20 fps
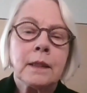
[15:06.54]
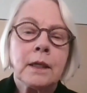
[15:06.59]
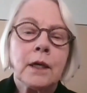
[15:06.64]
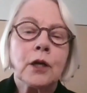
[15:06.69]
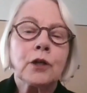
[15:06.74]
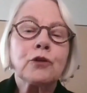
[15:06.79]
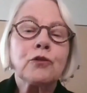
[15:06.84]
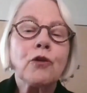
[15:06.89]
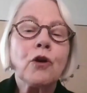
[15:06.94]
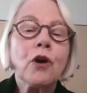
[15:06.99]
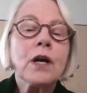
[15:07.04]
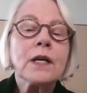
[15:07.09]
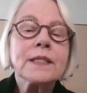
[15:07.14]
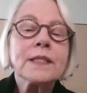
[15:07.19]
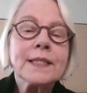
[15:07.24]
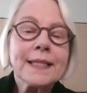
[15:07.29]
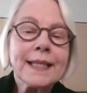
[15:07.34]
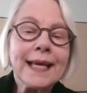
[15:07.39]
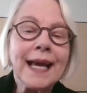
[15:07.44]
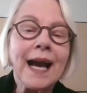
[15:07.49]

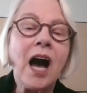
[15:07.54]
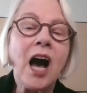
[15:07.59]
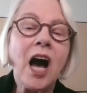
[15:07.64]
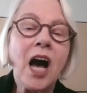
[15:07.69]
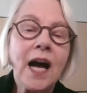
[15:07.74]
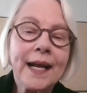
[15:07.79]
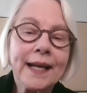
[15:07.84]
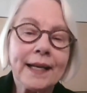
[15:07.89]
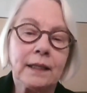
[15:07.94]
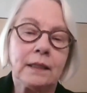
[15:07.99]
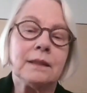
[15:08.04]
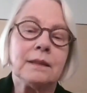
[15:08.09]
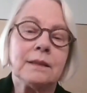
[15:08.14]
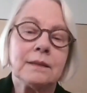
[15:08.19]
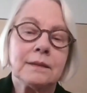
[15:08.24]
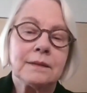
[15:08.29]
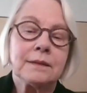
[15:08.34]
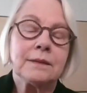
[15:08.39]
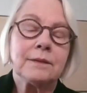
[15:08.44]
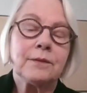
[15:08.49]
across the aisle
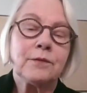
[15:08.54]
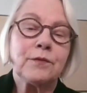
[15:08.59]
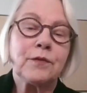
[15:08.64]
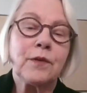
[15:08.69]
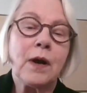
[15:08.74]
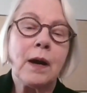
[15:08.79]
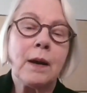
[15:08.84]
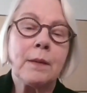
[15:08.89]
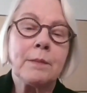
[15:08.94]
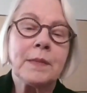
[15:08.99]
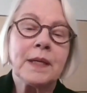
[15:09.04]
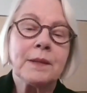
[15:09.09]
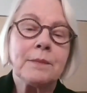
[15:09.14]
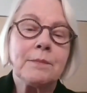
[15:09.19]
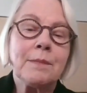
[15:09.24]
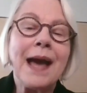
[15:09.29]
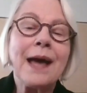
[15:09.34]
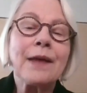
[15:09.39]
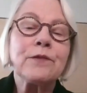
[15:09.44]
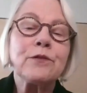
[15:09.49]
from
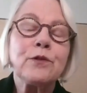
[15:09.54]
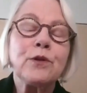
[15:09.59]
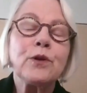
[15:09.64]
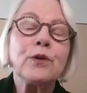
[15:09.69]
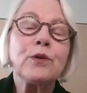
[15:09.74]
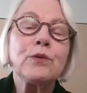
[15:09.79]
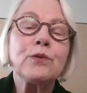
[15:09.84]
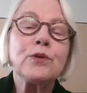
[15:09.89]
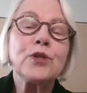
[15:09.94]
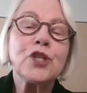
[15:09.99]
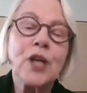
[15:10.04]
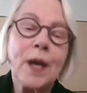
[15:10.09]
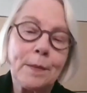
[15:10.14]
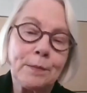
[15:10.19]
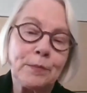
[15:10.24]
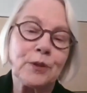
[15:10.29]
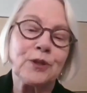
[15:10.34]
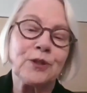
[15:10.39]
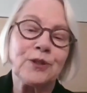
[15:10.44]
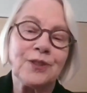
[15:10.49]
Matthew
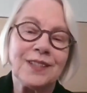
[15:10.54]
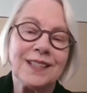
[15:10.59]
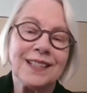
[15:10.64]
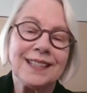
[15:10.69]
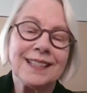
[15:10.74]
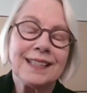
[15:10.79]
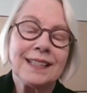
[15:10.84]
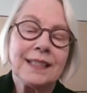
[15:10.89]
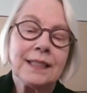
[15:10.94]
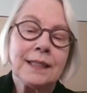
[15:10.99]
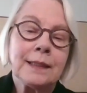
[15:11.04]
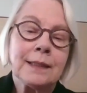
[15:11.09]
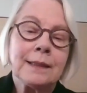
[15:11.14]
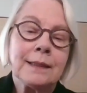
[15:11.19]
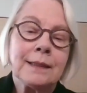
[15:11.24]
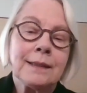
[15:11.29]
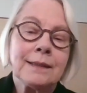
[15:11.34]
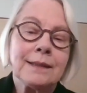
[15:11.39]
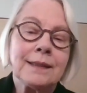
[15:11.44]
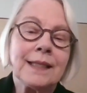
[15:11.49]
Shepard,
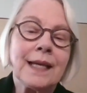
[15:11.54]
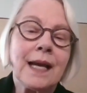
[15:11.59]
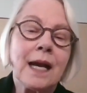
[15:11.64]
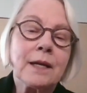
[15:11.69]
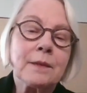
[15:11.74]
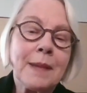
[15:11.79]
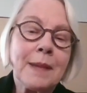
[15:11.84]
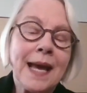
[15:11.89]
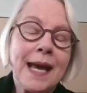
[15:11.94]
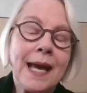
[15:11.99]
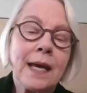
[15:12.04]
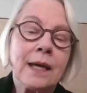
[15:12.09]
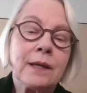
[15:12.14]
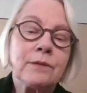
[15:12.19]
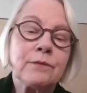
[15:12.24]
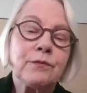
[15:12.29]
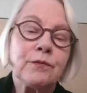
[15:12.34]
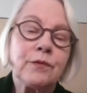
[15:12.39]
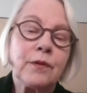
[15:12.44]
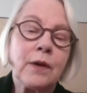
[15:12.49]
a
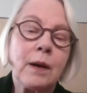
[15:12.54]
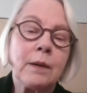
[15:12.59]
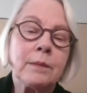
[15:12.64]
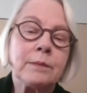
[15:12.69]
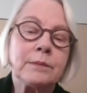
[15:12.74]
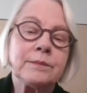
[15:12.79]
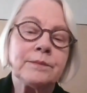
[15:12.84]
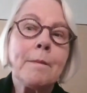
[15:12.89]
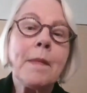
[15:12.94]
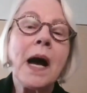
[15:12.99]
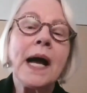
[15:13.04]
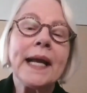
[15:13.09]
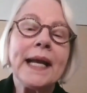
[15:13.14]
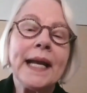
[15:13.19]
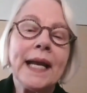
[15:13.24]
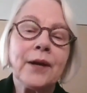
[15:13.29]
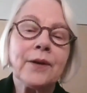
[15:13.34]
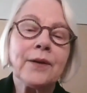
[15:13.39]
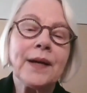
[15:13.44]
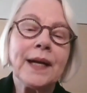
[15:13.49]
man from my
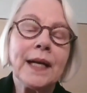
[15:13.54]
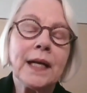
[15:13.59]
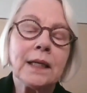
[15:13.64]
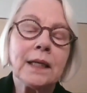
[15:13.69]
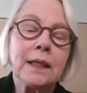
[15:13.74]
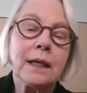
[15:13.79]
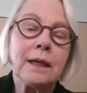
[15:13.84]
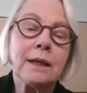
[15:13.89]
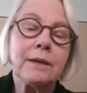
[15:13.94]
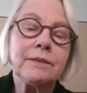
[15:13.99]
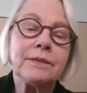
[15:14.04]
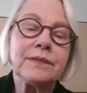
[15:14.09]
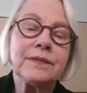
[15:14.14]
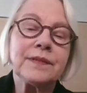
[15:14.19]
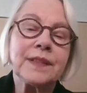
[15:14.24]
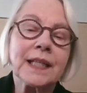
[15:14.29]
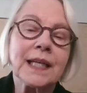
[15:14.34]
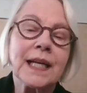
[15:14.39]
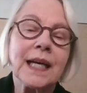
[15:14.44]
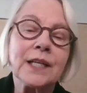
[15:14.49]
area of
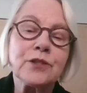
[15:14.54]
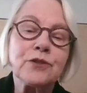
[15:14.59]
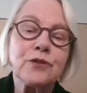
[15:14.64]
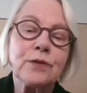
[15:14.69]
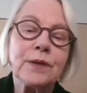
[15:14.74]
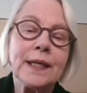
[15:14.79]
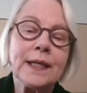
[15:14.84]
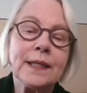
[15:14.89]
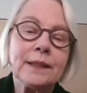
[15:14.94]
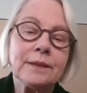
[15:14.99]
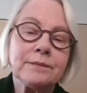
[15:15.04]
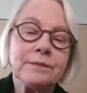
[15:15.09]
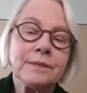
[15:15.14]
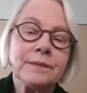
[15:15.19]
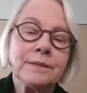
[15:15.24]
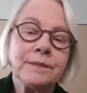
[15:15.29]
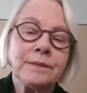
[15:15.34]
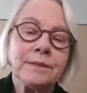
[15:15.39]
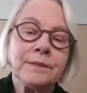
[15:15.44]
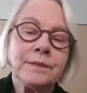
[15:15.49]
the country,
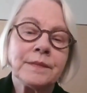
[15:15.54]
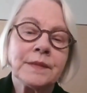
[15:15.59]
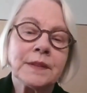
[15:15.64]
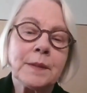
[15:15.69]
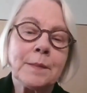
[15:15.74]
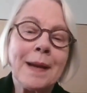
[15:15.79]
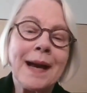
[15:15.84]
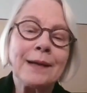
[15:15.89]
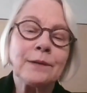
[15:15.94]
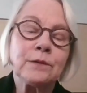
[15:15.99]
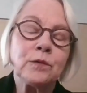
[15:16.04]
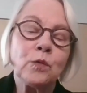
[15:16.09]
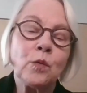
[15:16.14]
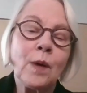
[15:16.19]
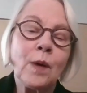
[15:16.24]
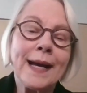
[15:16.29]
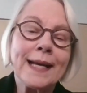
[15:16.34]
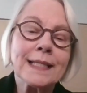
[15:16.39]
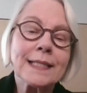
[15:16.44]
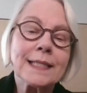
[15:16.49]
the Mountain
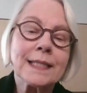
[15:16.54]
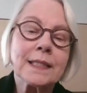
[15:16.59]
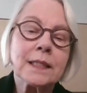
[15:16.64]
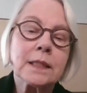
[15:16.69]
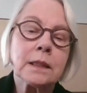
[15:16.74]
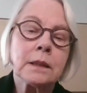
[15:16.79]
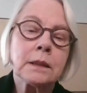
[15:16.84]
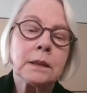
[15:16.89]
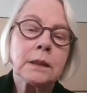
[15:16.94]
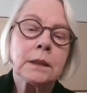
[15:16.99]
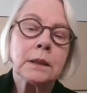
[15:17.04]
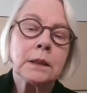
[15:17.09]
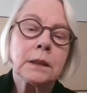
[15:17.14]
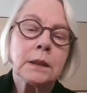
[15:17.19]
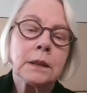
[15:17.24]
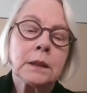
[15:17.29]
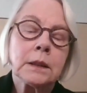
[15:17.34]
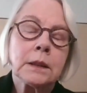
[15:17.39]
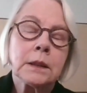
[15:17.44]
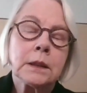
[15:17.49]
West,
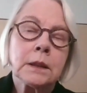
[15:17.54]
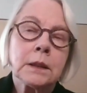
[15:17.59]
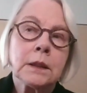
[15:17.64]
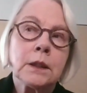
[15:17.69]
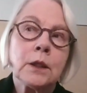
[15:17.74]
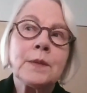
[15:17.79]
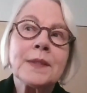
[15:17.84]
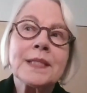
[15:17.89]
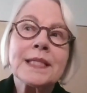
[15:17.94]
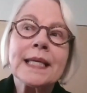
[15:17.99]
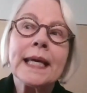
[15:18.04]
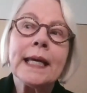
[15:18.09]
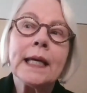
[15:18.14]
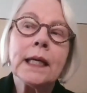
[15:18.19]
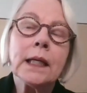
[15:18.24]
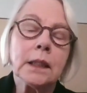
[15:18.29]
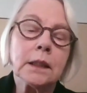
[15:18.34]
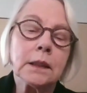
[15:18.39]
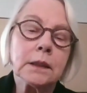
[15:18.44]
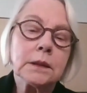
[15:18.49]
who was
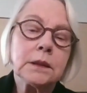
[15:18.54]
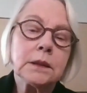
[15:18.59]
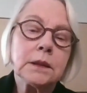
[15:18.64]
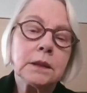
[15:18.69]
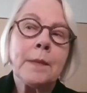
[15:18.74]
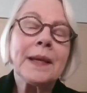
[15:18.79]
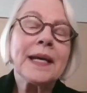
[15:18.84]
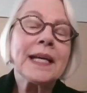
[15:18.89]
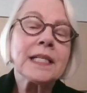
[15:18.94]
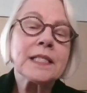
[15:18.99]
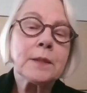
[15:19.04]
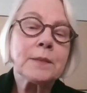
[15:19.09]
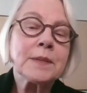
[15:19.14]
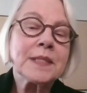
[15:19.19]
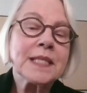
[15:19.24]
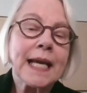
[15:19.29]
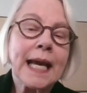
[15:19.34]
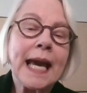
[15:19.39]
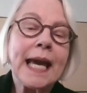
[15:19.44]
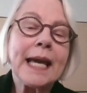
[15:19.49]
killed because he was
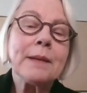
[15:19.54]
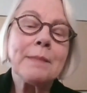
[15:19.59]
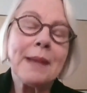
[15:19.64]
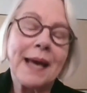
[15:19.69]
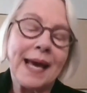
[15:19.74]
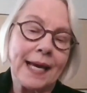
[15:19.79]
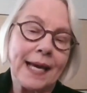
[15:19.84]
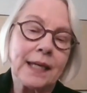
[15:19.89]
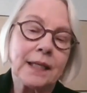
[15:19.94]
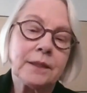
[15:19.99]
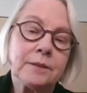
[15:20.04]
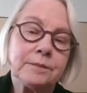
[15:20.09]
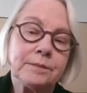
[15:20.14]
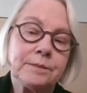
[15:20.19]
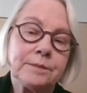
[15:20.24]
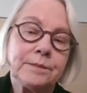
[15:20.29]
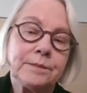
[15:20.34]
a gay man.